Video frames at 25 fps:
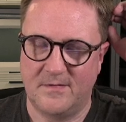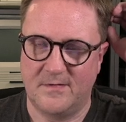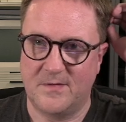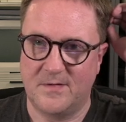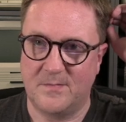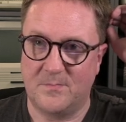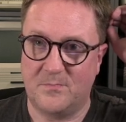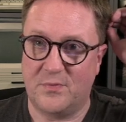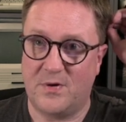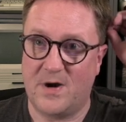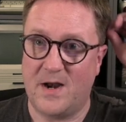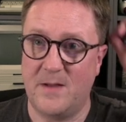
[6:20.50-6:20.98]

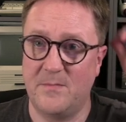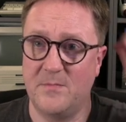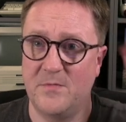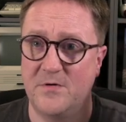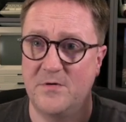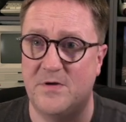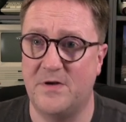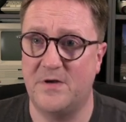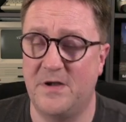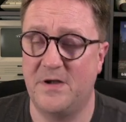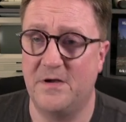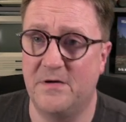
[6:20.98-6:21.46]
the
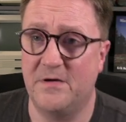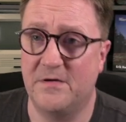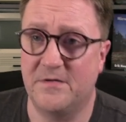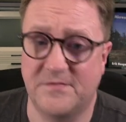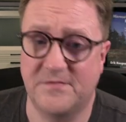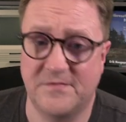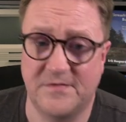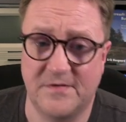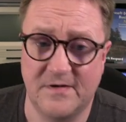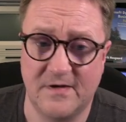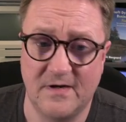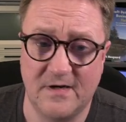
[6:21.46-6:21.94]
primary key here.
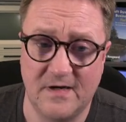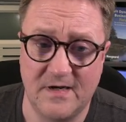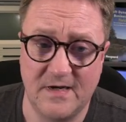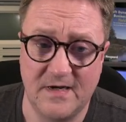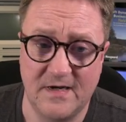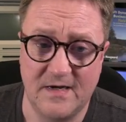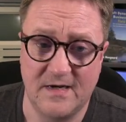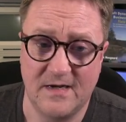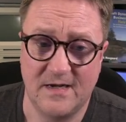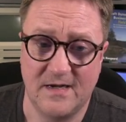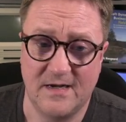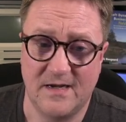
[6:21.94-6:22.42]

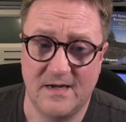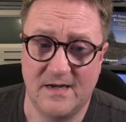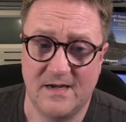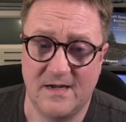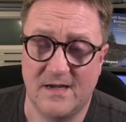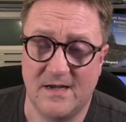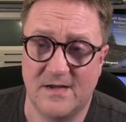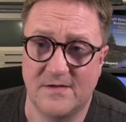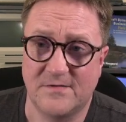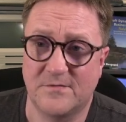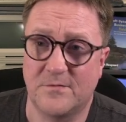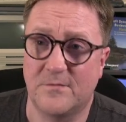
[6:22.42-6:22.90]
Suddenly,
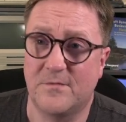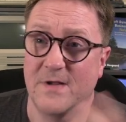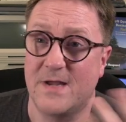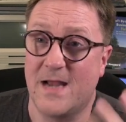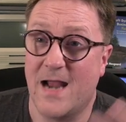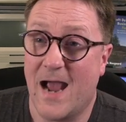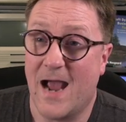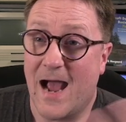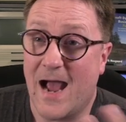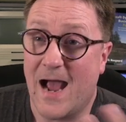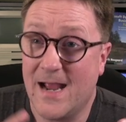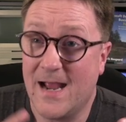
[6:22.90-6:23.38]
so
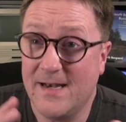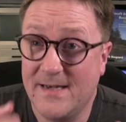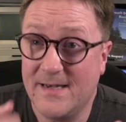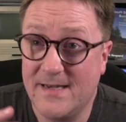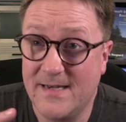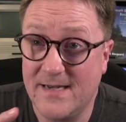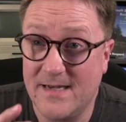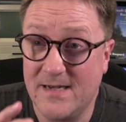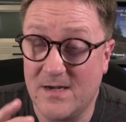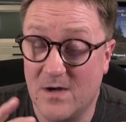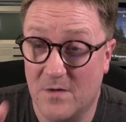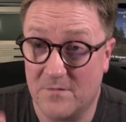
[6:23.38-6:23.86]
the
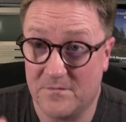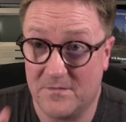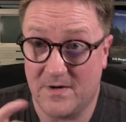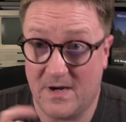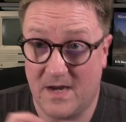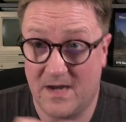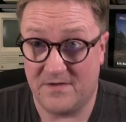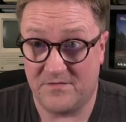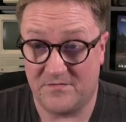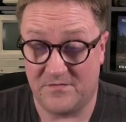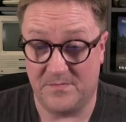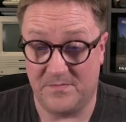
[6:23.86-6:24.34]
ID of an
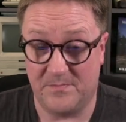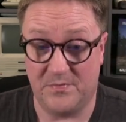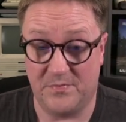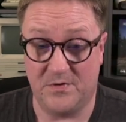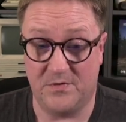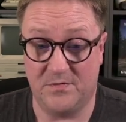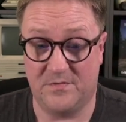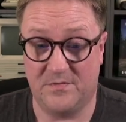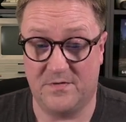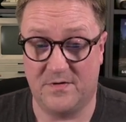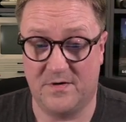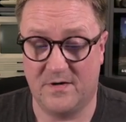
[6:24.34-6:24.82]

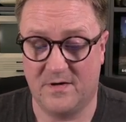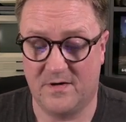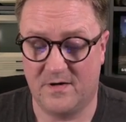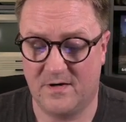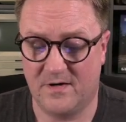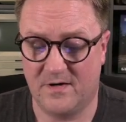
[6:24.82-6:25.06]
attribute